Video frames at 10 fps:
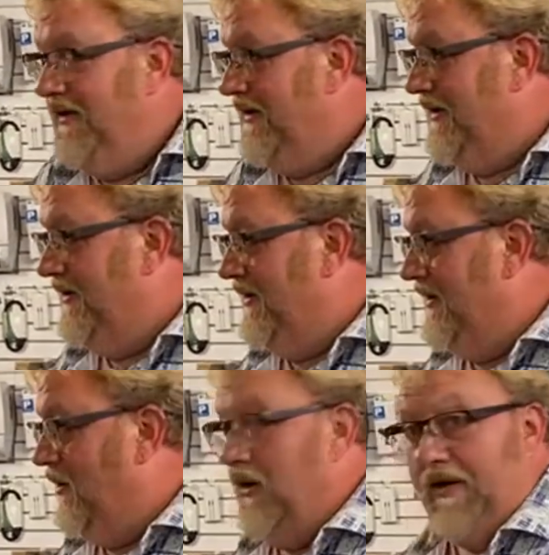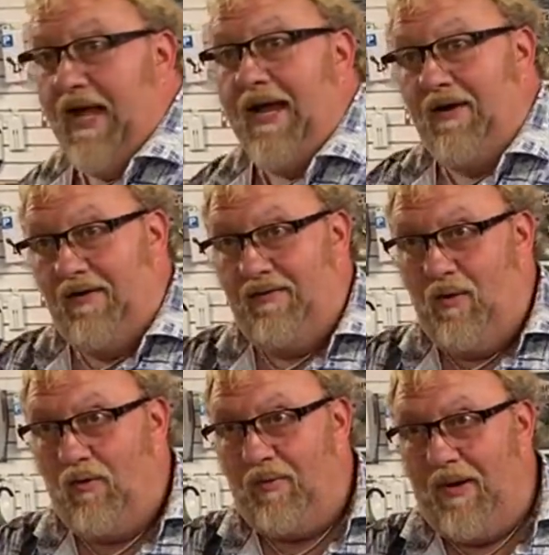And or in Canada,
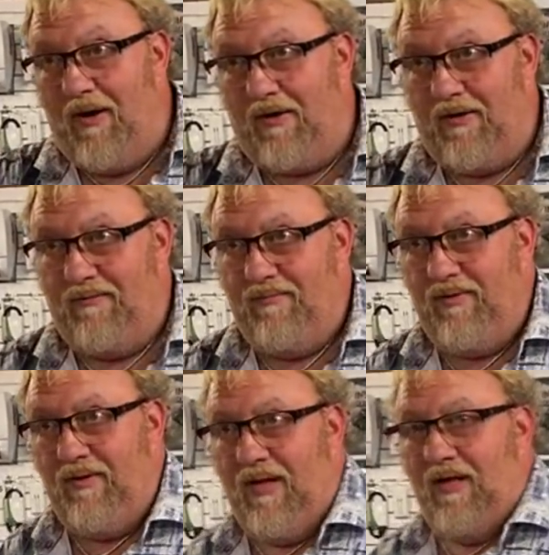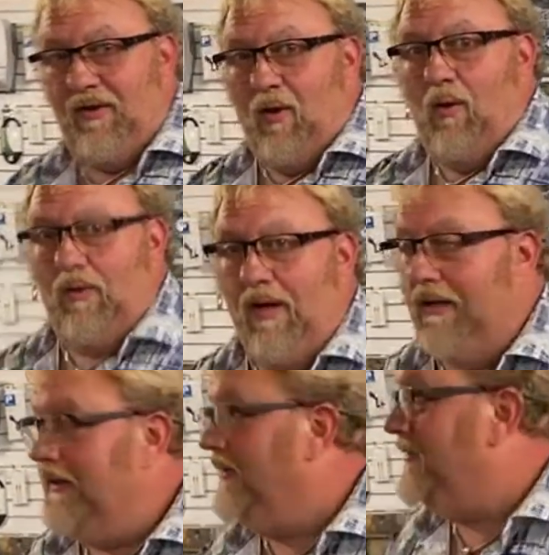North America. He had the whole
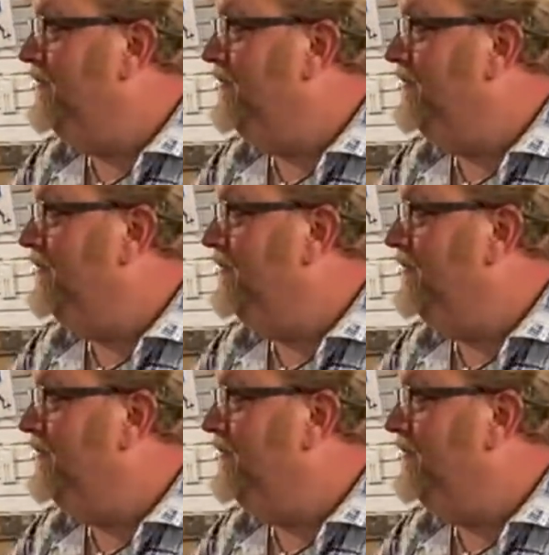continent.